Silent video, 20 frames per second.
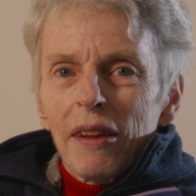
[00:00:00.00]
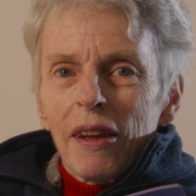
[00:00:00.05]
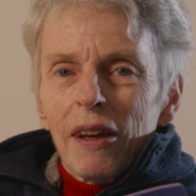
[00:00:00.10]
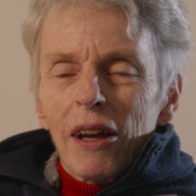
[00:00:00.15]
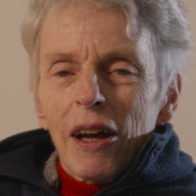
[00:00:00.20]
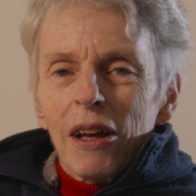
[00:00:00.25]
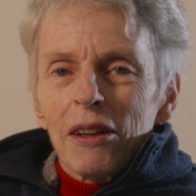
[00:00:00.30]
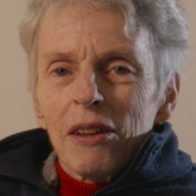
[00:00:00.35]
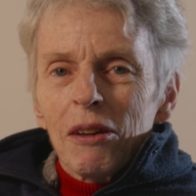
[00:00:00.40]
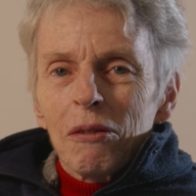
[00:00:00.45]

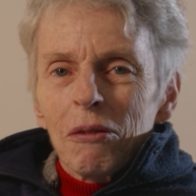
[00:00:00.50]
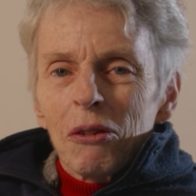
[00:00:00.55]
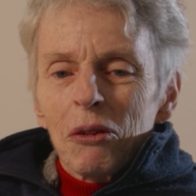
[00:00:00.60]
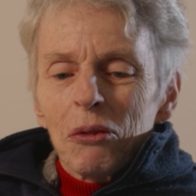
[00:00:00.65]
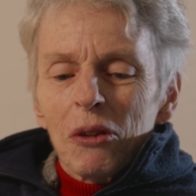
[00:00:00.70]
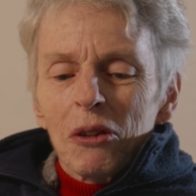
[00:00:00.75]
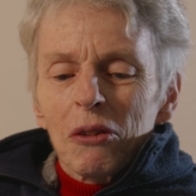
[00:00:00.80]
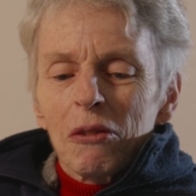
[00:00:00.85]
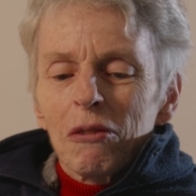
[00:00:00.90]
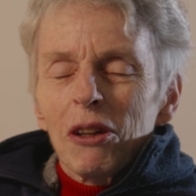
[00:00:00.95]
And it
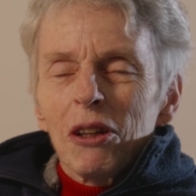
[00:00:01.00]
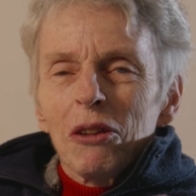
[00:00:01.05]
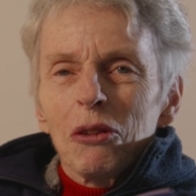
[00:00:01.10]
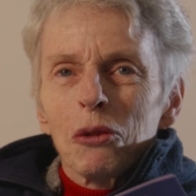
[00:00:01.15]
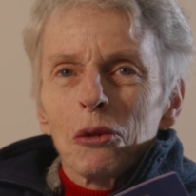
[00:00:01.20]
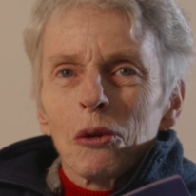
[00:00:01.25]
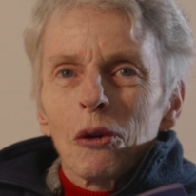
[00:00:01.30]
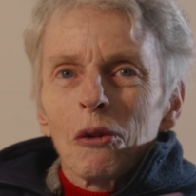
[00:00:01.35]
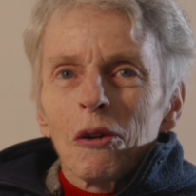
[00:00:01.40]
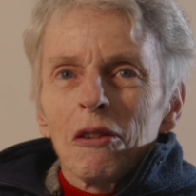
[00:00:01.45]
was a great
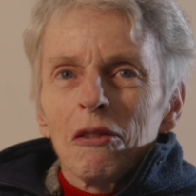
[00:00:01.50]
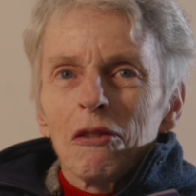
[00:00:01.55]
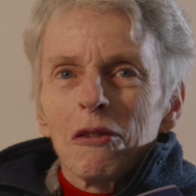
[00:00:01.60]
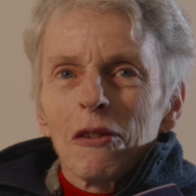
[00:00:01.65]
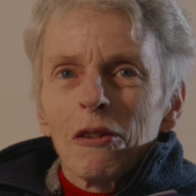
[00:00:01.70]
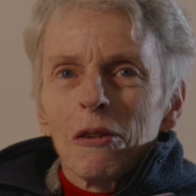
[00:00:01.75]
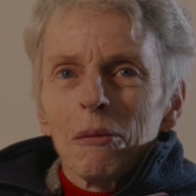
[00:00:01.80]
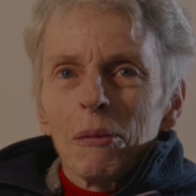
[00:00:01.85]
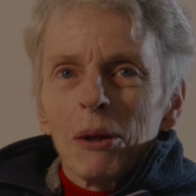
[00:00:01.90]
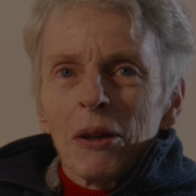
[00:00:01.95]
joy
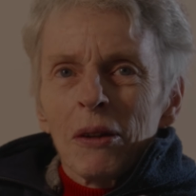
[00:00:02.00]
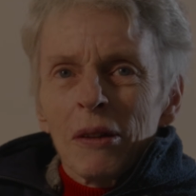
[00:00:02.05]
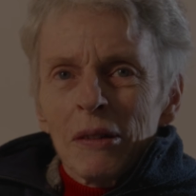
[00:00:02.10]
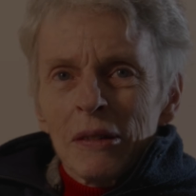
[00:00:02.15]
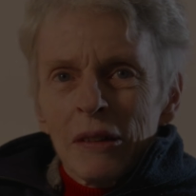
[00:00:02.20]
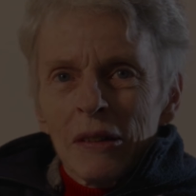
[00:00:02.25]
for me.